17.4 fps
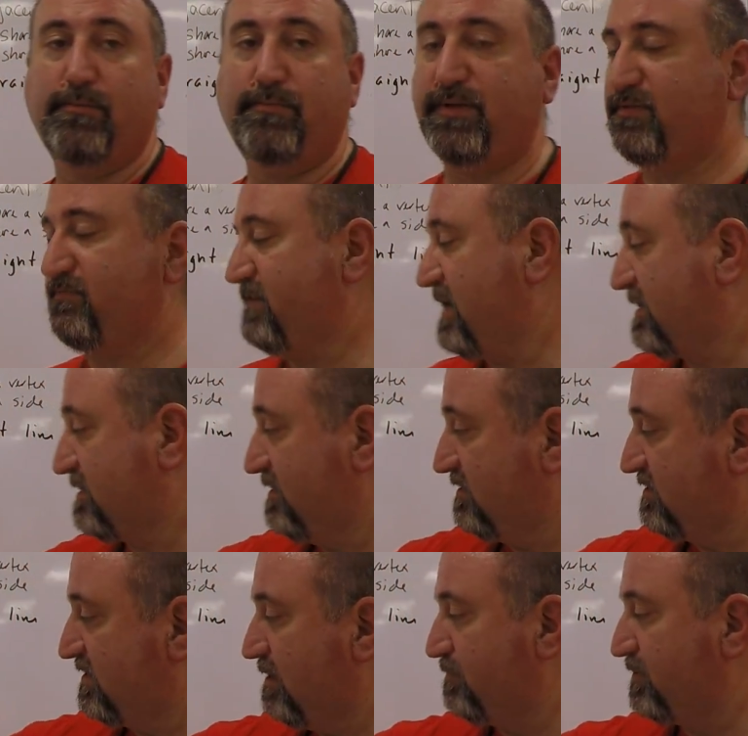But the fact
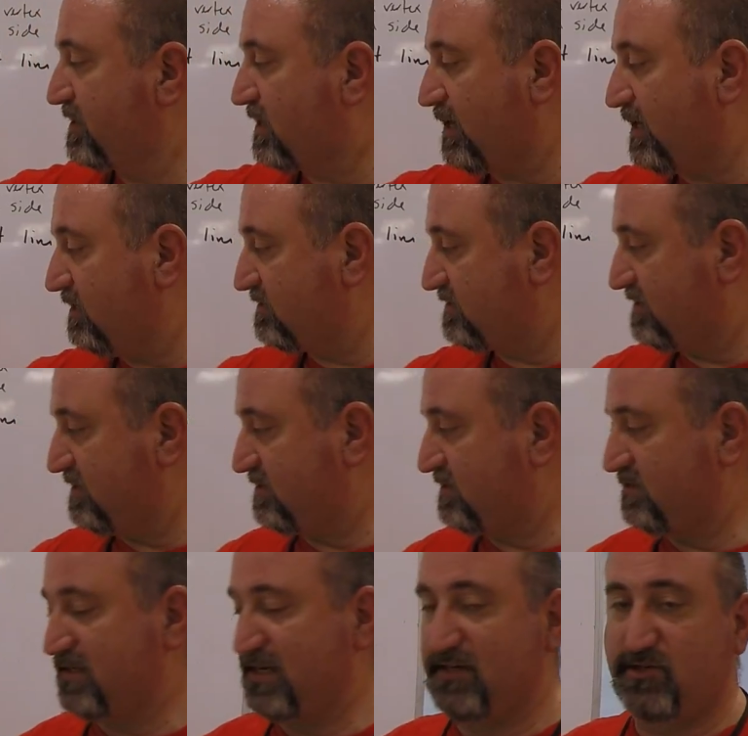is that because this
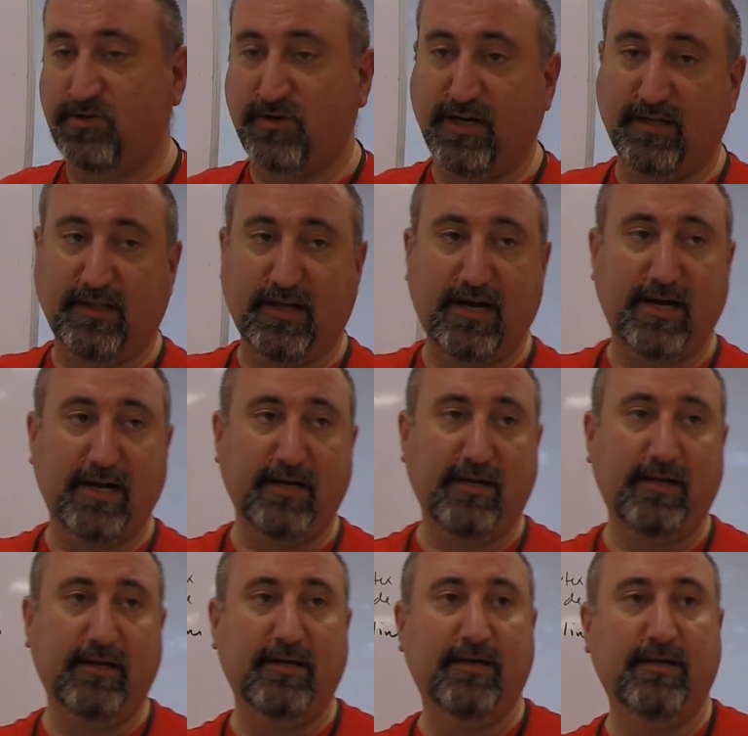is a straight line,
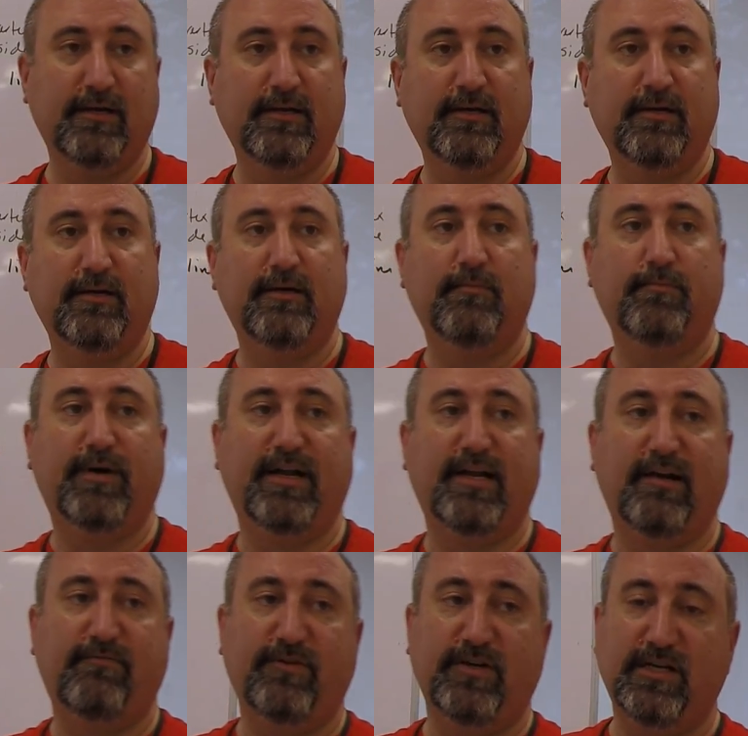by
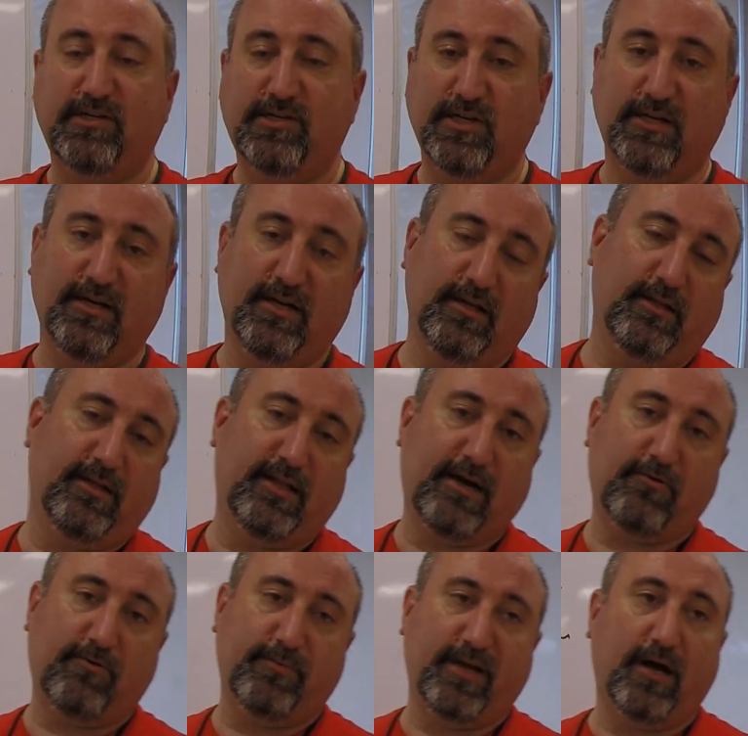definition, that
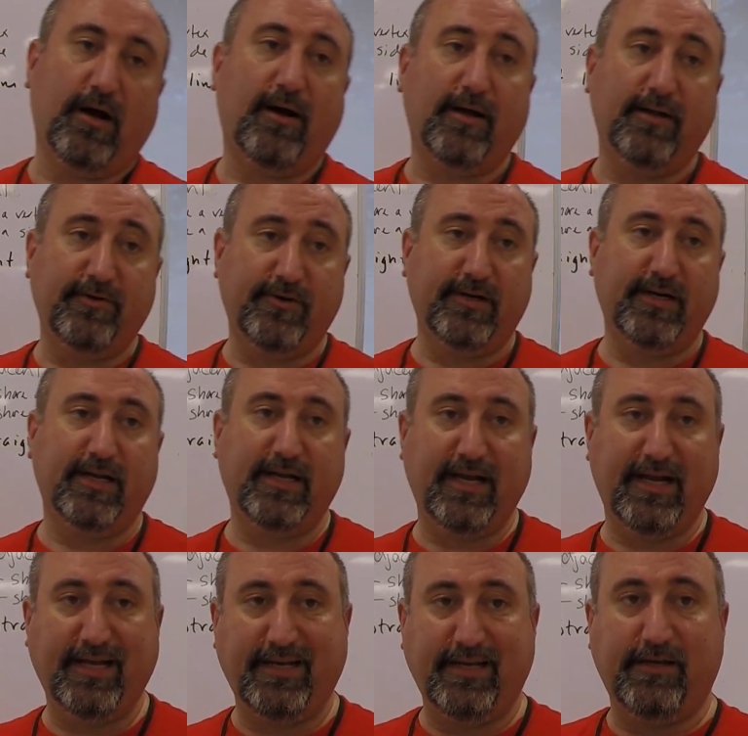will be
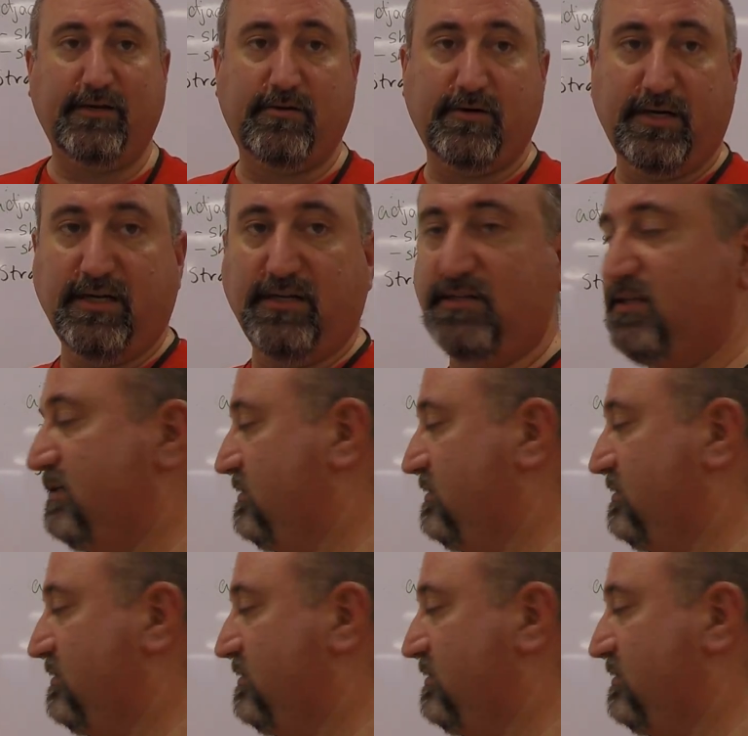180 degrees.